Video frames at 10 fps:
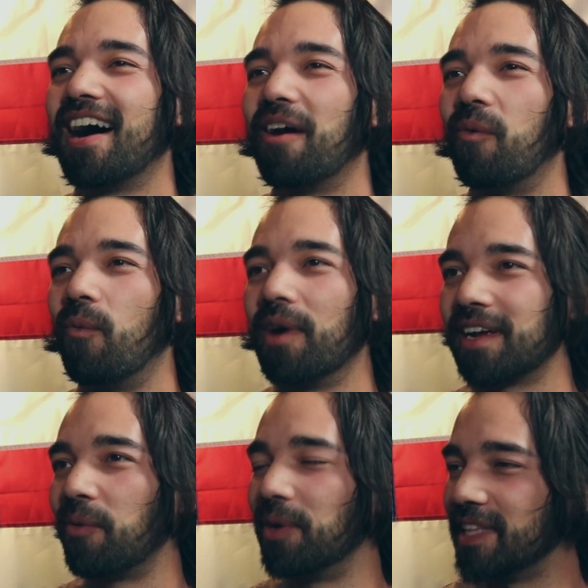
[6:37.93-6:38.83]

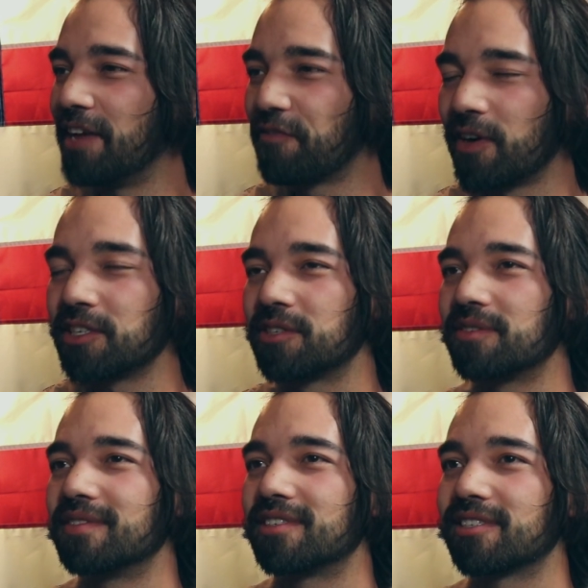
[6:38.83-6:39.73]
When they first
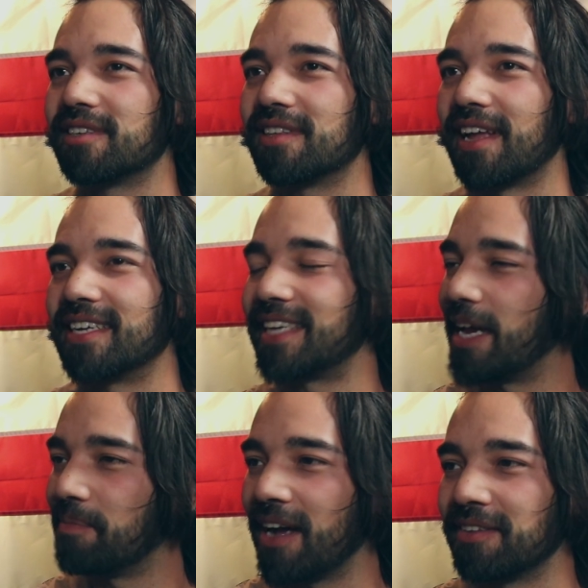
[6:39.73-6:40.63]

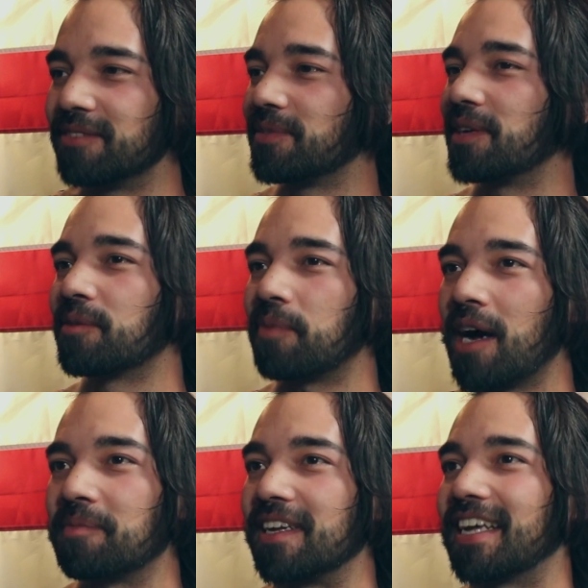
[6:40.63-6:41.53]
came out and they were
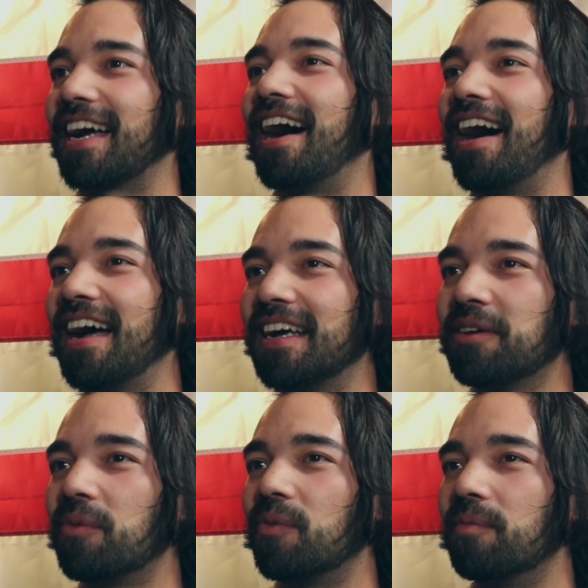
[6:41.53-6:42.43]
popping,
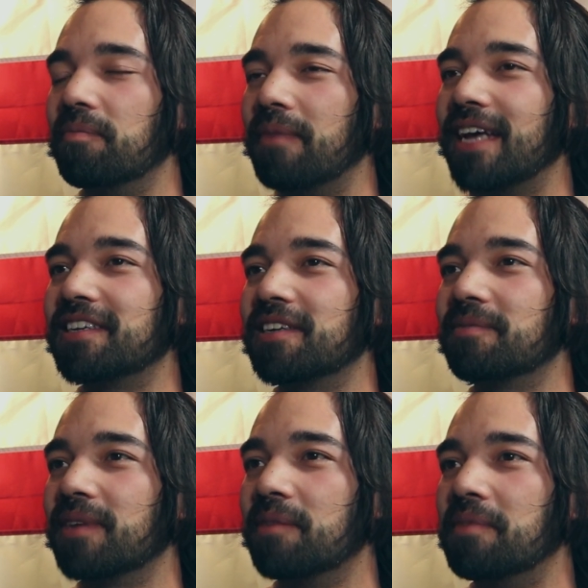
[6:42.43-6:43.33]
I made it
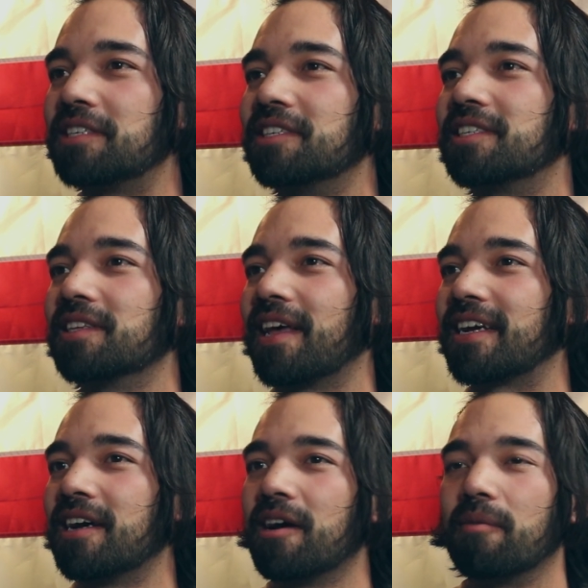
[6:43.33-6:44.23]
a mission to
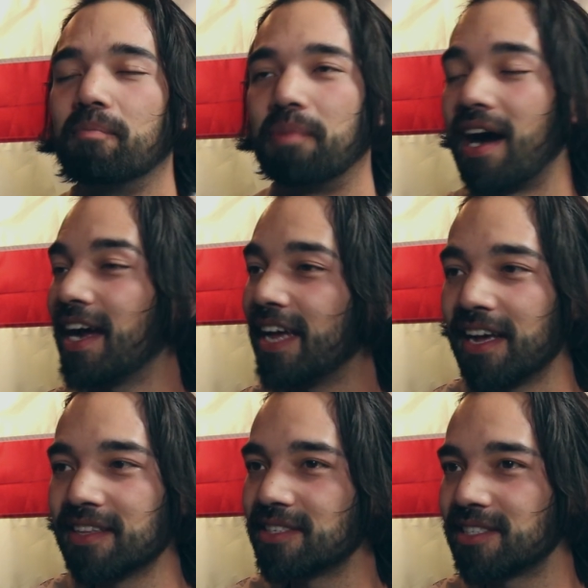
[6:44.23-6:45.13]
buy
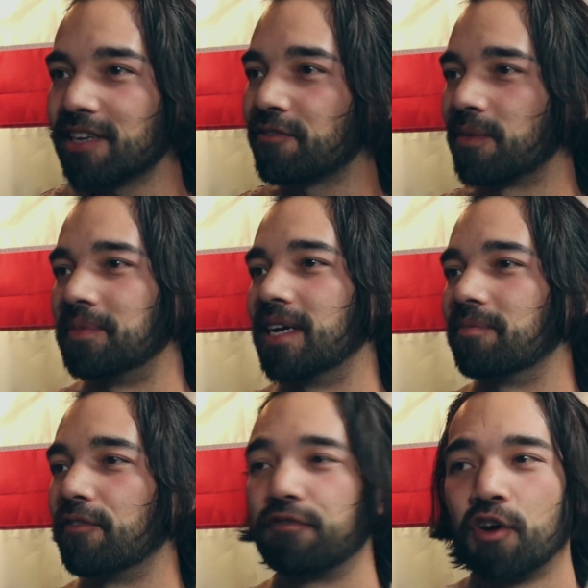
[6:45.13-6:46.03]
hella stuff from
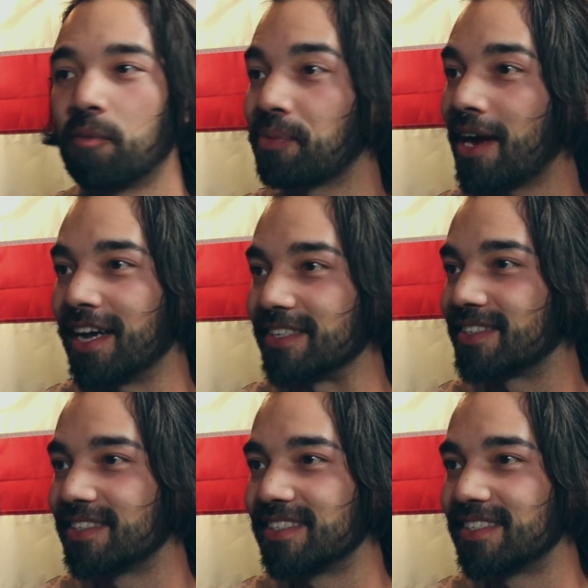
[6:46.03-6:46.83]
them, full price.